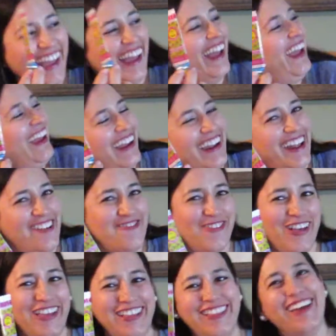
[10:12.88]
I'm
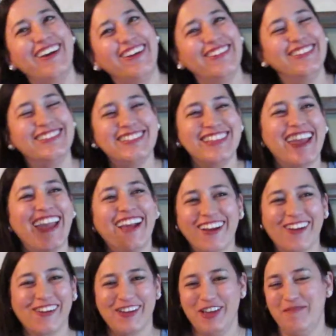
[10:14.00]
like, no, it's the
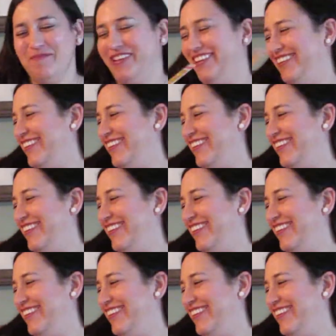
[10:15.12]
hand cream.